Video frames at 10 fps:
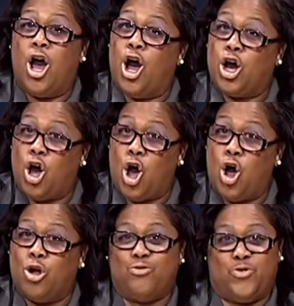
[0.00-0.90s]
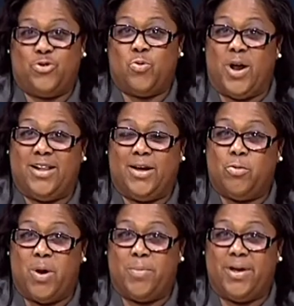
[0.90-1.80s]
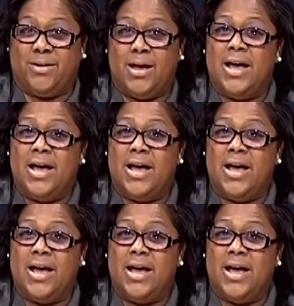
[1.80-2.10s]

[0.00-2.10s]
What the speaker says: a call for the wailing women,